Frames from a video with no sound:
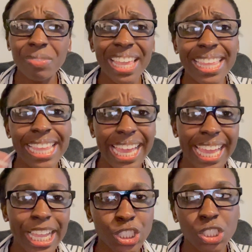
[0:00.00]
And that
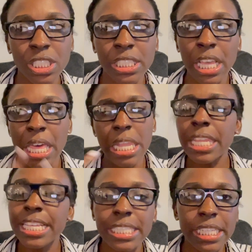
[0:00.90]
actually
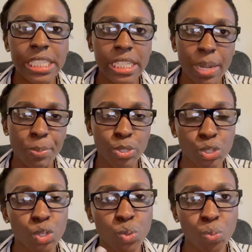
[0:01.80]
leads into number
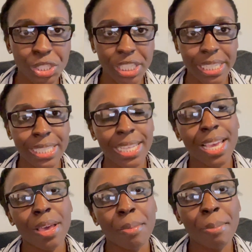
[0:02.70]
two, which is
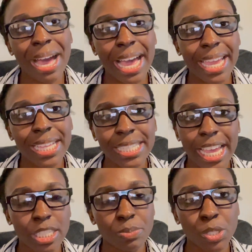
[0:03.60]
my
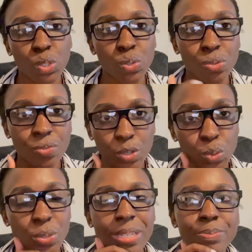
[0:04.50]
attachment to
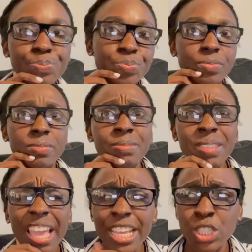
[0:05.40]
food.
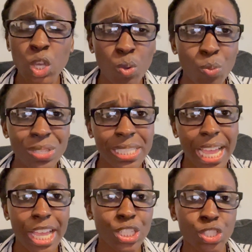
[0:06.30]
And so it was
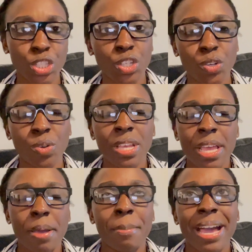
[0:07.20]
not until
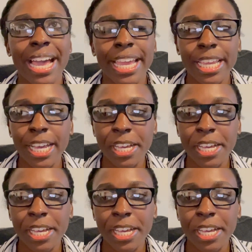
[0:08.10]
my